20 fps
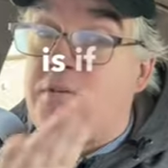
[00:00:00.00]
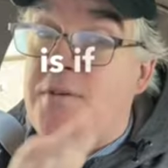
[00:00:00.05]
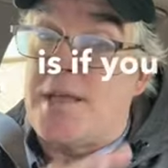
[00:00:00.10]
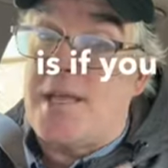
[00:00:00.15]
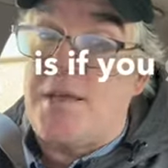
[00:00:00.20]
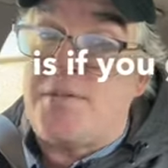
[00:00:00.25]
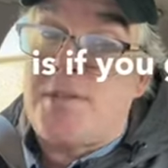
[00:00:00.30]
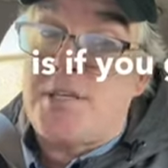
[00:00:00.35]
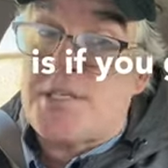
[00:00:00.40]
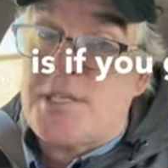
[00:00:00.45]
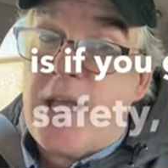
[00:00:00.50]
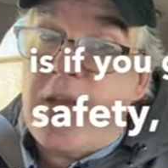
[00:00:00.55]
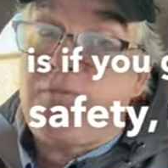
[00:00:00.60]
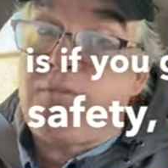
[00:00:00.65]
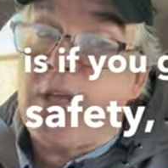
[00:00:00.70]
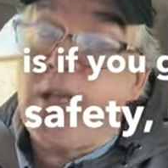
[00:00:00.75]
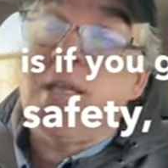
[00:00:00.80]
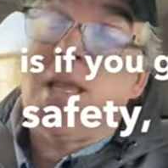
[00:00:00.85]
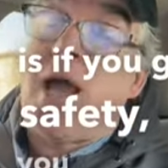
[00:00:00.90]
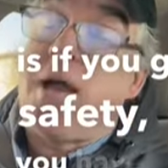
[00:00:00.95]
you get the
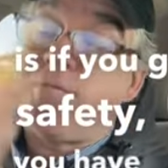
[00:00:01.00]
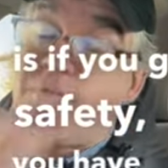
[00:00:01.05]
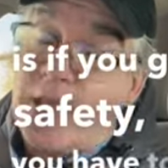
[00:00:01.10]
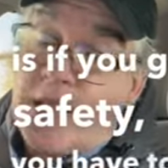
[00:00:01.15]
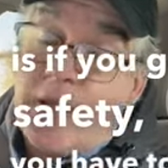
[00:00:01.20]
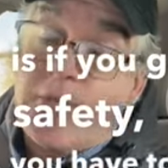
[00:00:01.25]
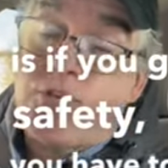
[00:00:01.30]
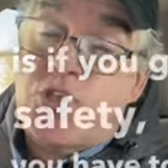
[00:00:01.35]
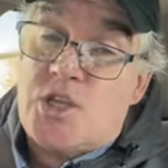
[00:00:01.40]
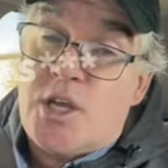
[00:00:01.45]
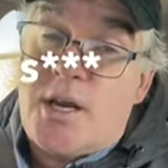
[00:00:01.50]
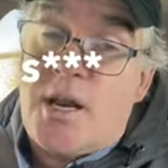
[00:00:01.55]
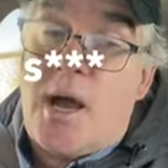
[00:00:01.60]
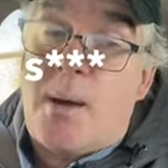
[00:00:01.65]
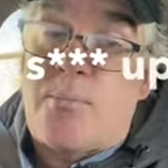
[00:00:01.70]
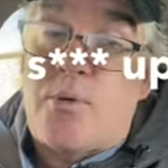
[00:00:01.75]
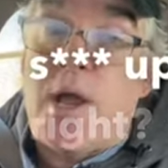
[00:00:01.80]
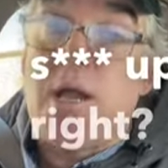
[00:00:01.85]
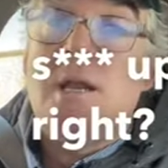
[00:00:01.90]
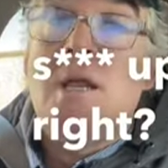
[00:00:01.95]
safety, you have to give shit
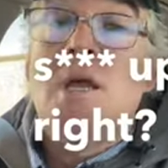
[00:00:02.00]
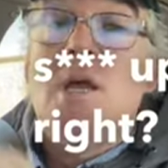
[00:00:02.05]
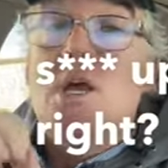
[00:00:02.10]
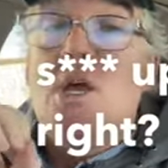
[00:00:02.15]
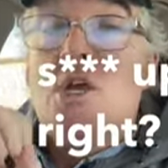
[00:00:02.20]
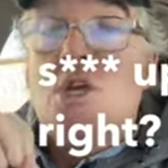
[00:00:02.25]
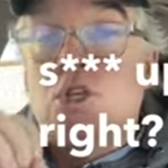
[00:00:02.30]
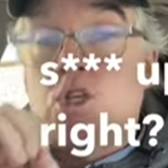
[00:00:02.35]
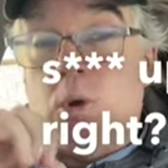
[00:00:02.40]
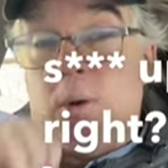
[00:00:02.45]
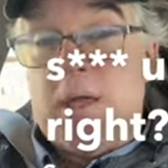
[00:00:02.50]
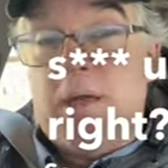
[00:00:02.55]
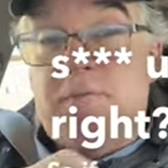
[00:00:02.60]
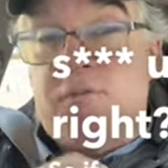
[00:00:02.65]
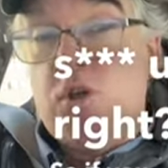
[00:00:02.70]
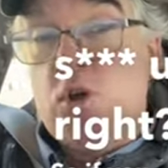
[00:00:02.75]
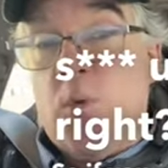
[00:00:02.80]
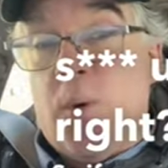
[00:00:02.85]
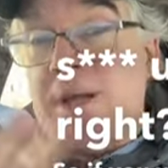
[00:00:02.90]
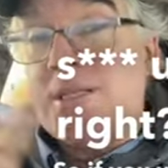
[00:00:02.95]
up, right? So
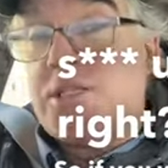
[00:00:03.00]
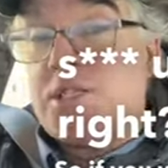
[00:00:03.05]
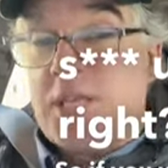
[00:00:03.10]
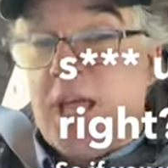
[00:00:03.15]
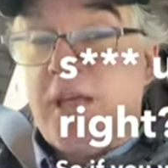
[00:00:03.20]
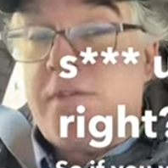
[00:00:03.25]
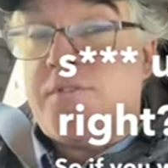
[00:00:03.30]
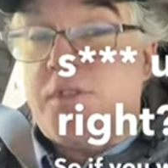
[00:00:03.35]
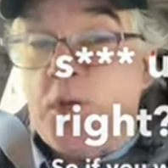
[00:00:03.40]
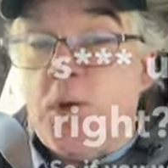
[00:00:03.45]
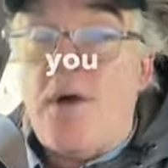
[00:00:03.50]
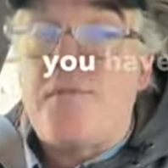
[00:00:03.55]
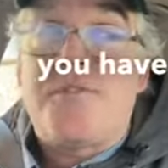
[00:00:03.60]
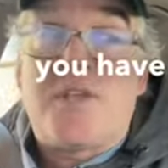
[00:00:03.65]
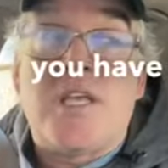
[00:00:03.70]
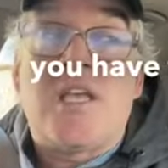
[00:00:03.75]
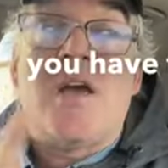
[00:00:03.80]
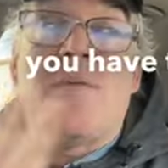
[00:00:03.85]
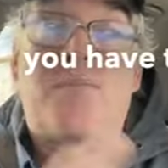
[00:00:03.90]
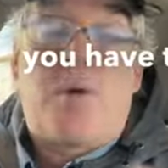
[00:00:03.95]
if you want safety, you have
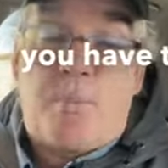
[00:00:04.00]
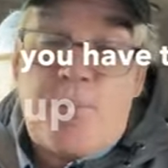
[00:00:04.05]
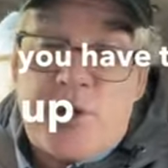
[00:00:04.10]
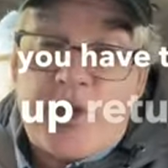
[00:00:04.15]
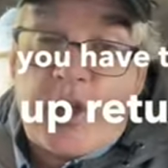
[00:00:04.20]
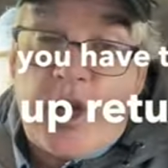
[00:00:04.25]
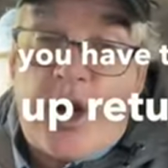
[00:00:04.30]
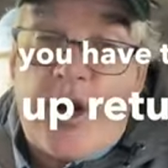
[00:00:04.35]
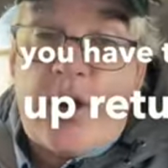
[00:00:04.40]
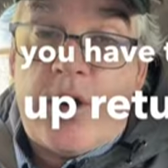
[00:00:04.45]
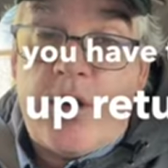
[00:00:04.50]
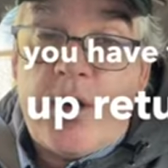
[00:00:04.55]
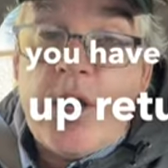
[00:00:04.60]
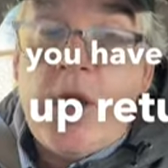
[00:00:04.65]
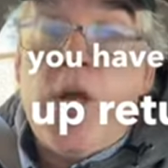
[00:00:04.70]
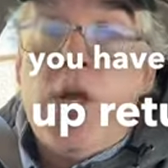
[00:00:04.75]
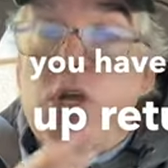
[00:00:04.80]
to give up return.